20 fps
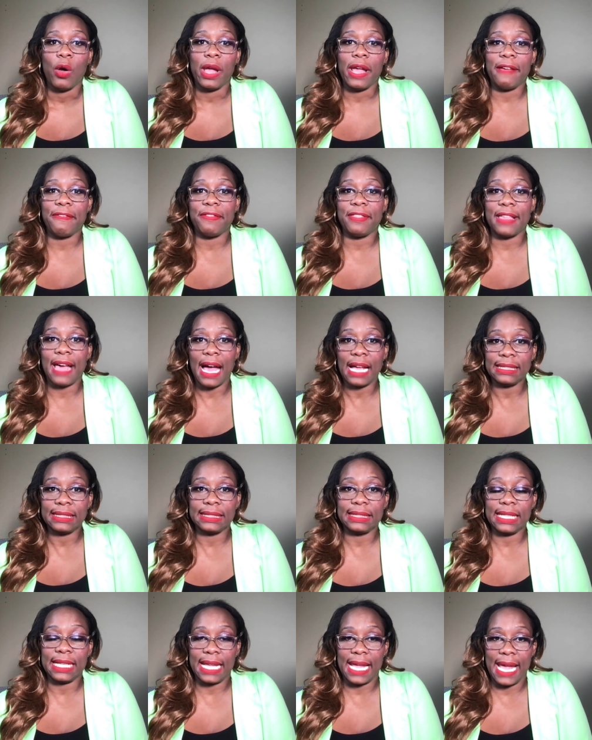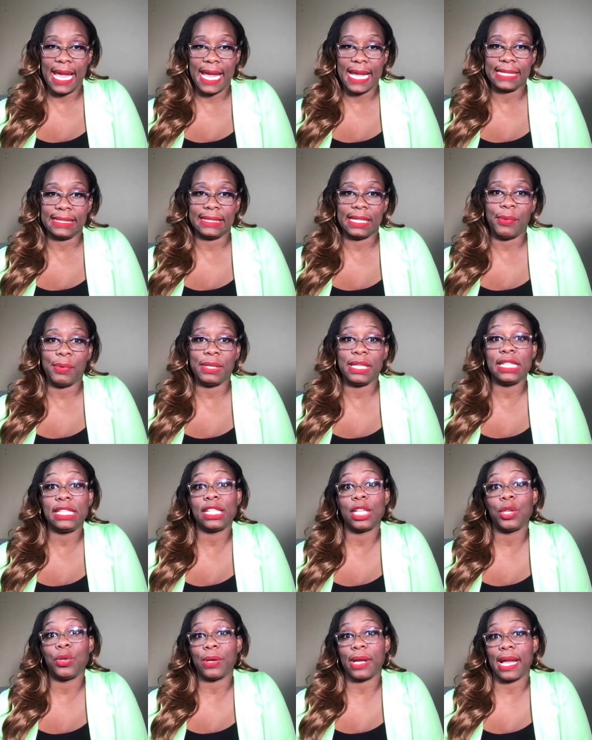If that's the case, then we need
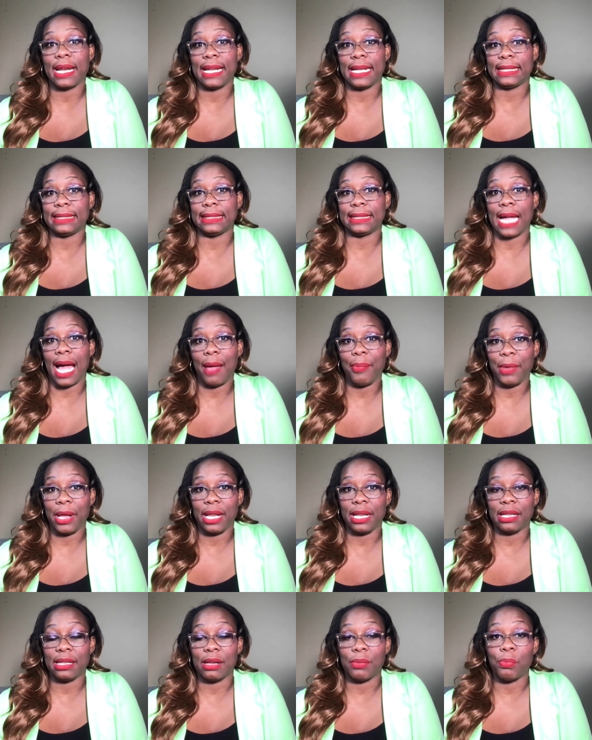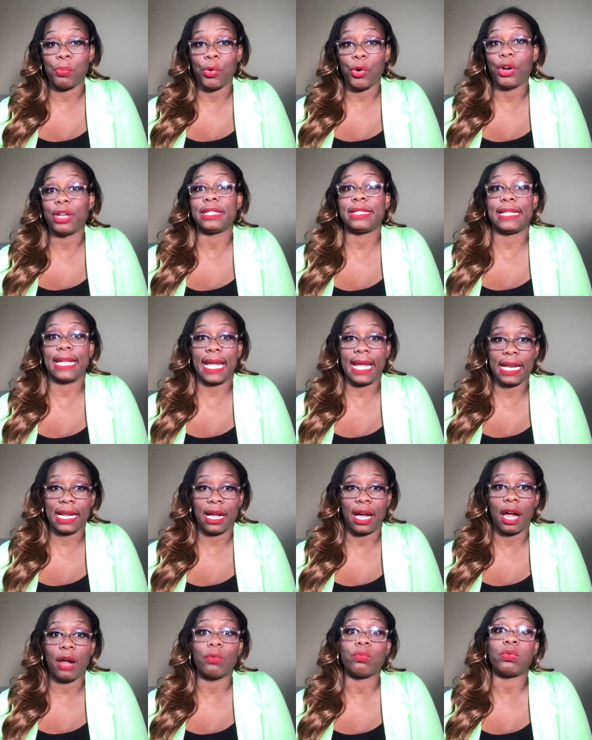to look and examine more
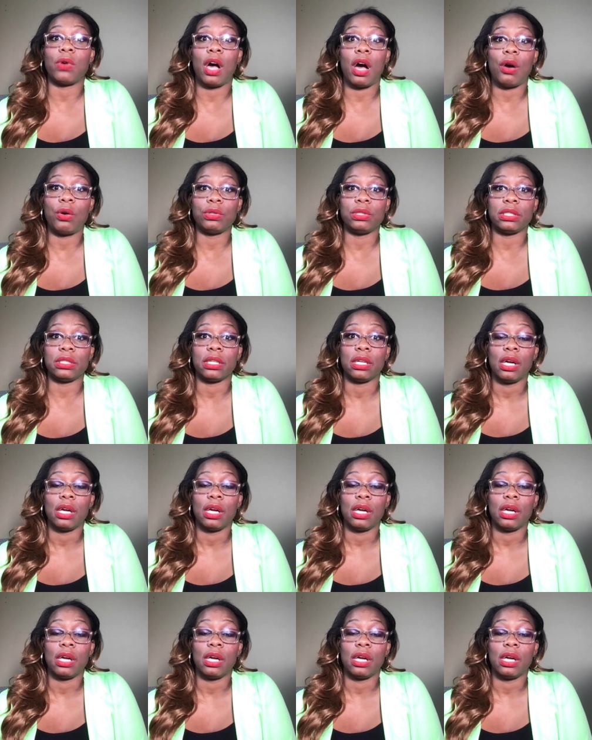data around